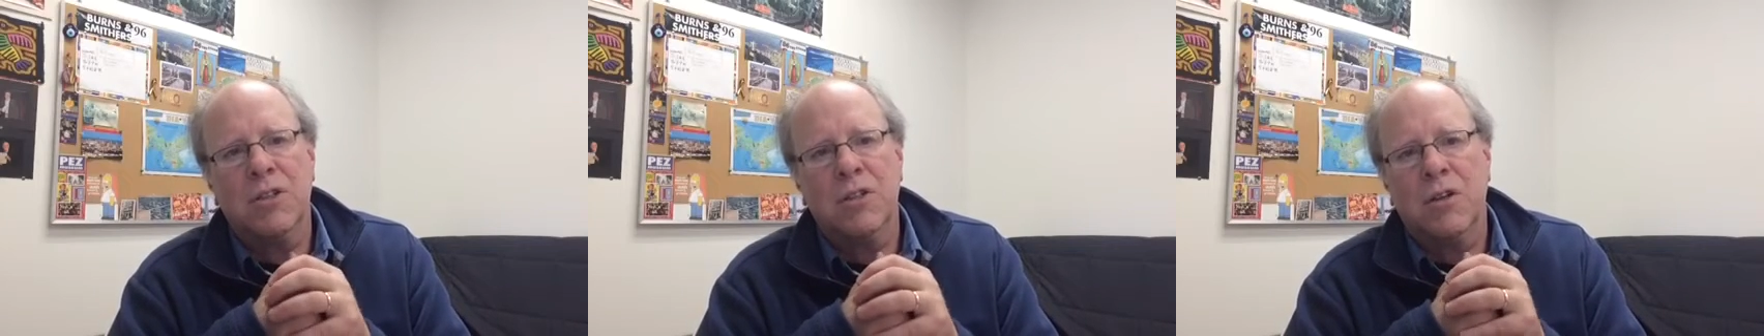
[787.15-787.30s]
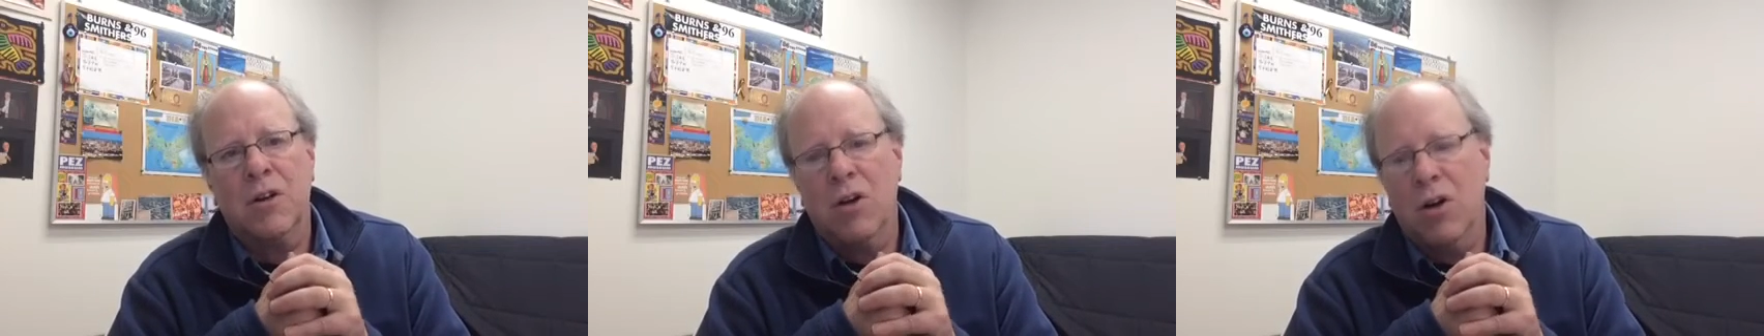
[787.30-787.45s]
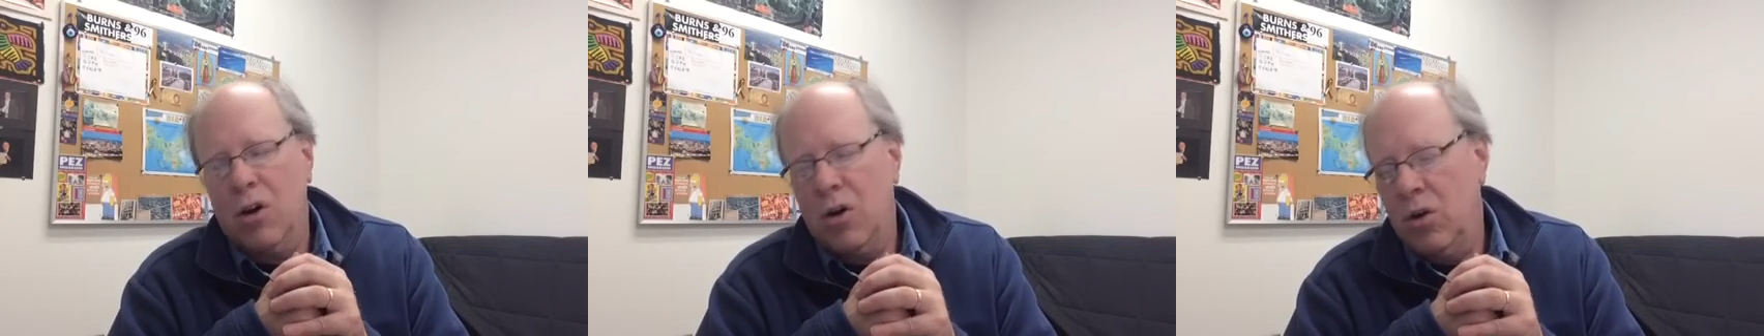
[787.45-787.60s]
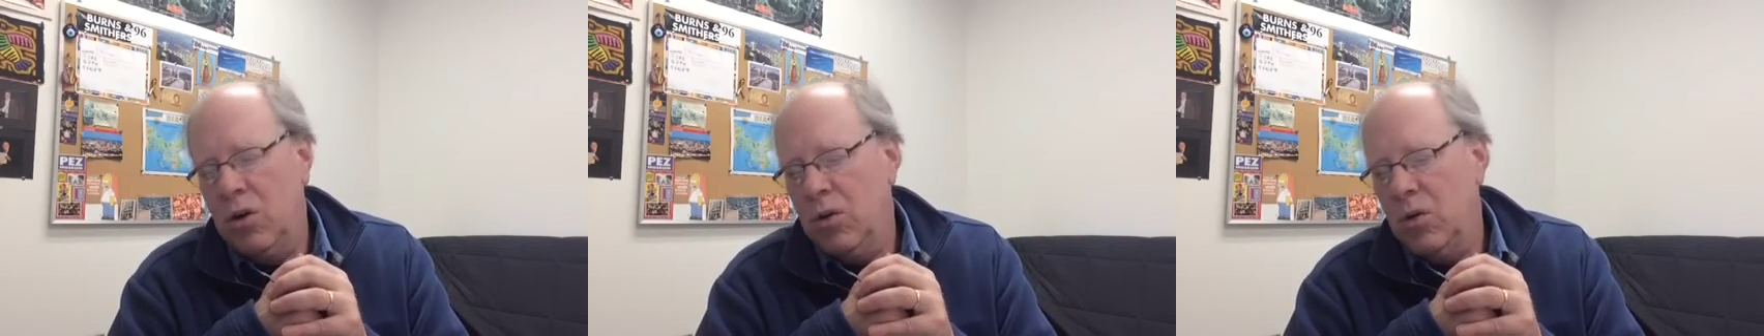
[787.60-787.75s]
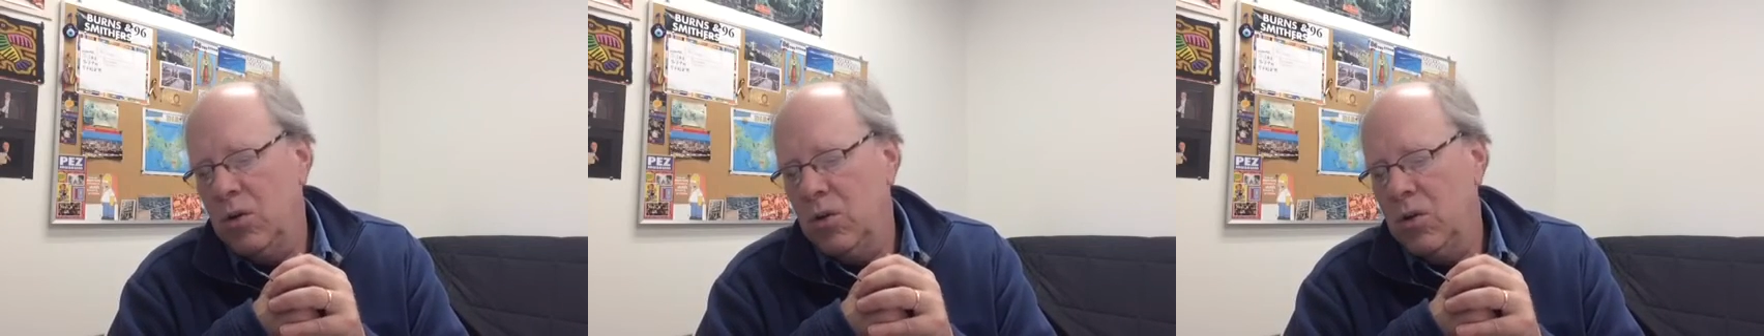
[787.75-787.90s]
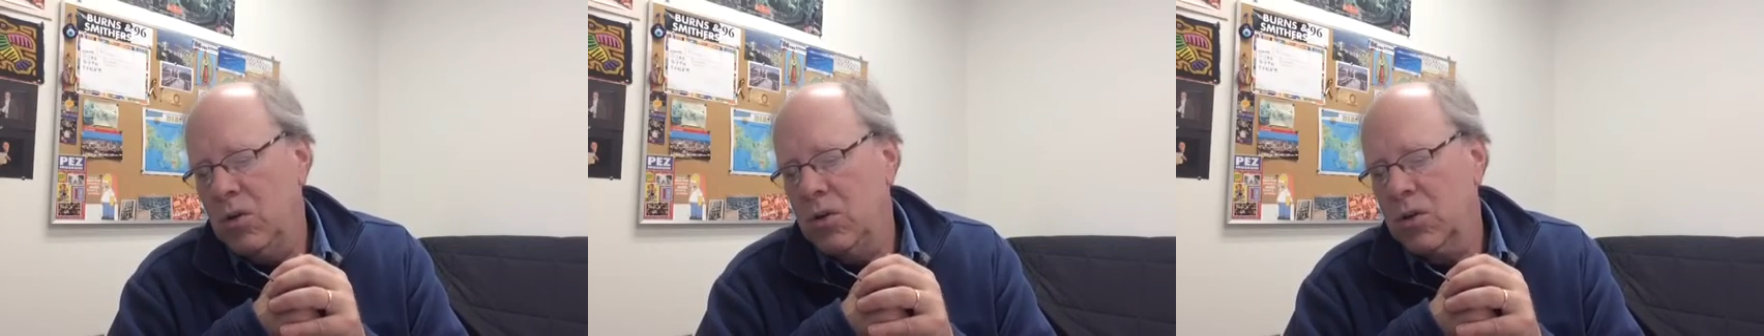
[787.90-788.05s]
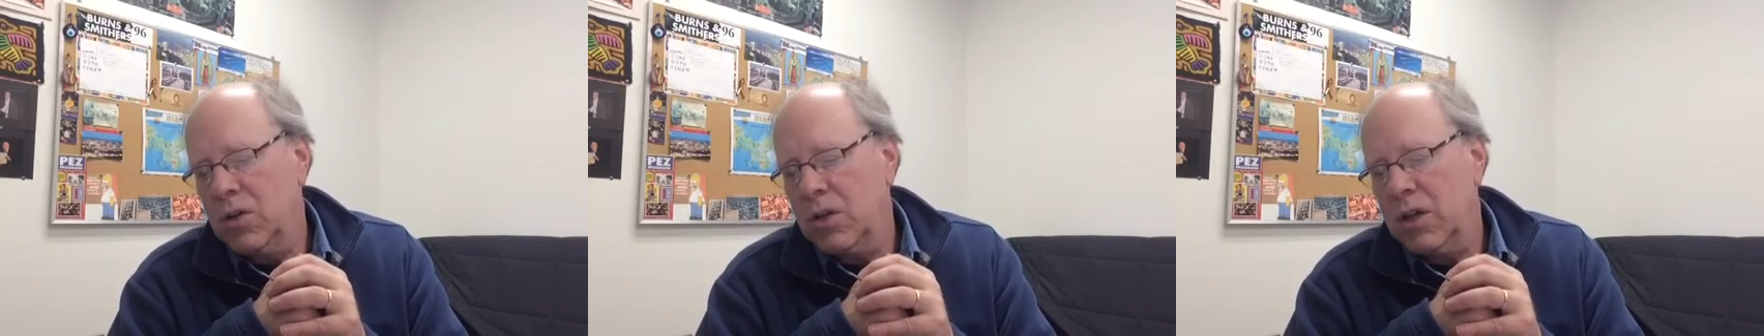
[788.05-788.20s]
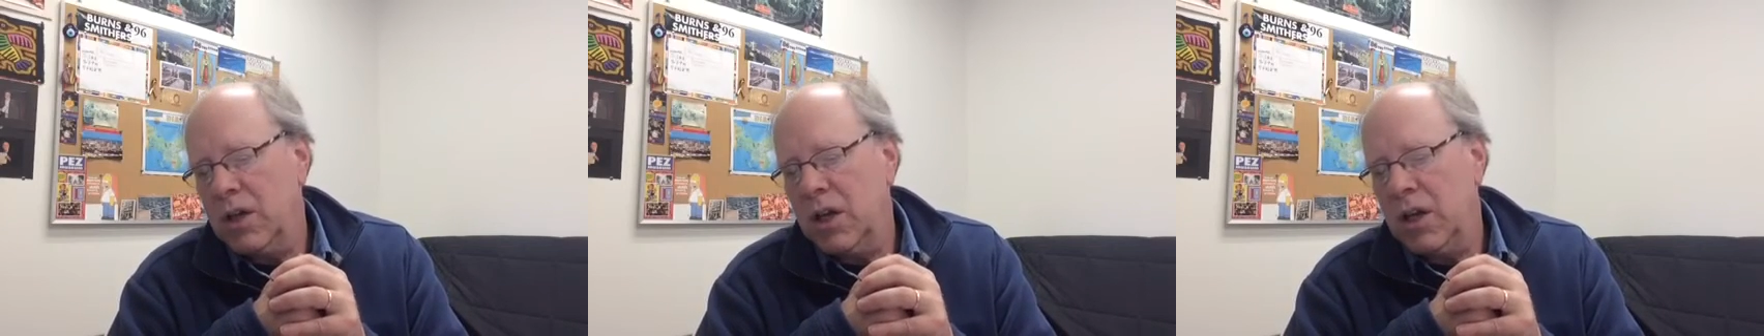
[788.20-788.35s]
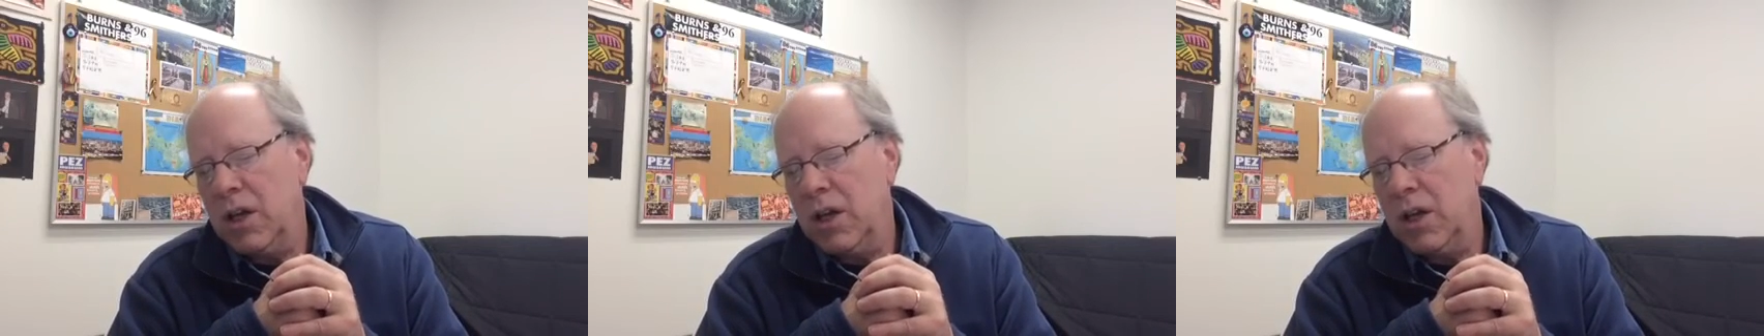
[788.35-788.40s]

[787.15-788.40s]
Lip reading: and cold,